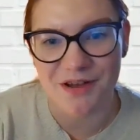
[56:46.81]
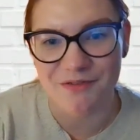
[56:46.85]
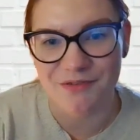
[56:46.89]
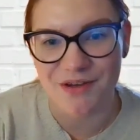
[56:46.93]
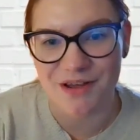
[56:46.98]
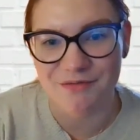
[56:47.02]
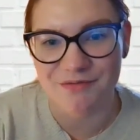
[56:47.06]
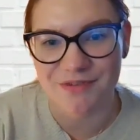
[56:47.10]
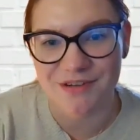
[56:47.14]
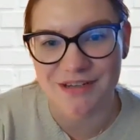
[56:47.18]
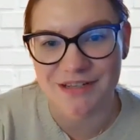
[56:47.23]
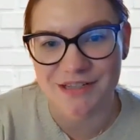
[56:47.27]

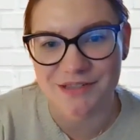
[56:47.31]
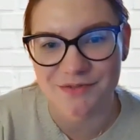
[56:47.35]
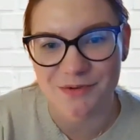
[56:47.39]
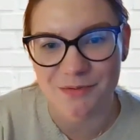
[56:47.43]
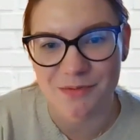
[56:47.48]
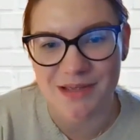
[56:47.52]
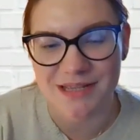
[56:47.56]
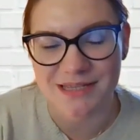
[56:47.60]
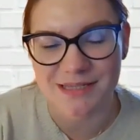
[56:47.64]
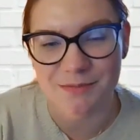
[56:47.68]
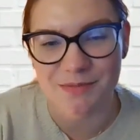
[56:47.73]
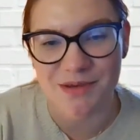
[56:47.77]
advocates
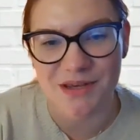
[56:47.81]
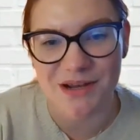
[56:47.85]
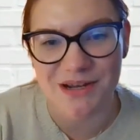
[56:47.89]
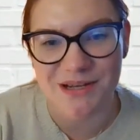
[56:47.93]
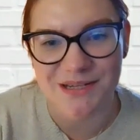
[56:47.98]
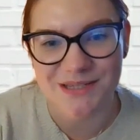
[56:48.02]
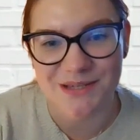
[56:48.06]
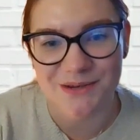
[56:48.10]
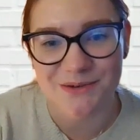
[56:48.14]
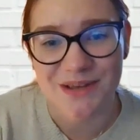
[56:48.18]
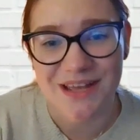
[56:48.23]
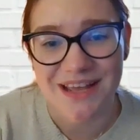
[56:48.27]
from
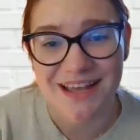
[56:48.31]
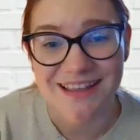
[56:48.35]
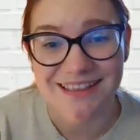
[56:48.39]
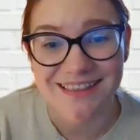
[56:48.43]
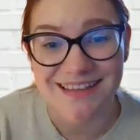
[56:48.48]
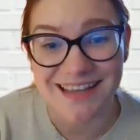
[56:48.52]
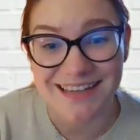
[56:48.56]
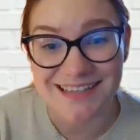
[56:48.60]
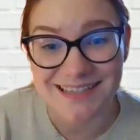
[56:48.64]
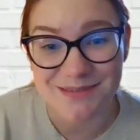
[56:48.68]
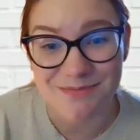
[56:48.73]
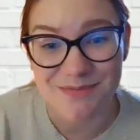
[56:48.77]
NCBI. So
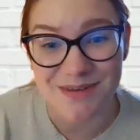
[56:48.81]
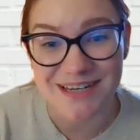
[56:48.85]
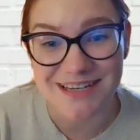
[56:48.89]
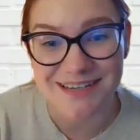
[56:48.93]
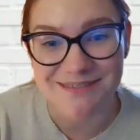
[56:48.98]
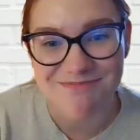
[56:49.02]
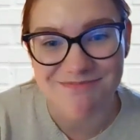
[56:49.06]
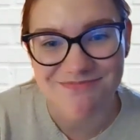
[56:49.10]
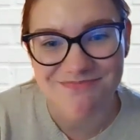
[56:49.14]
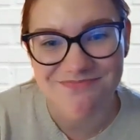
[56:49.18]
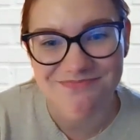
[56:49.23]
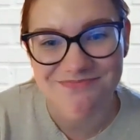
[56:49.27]
thanks a
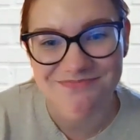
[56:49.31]
million.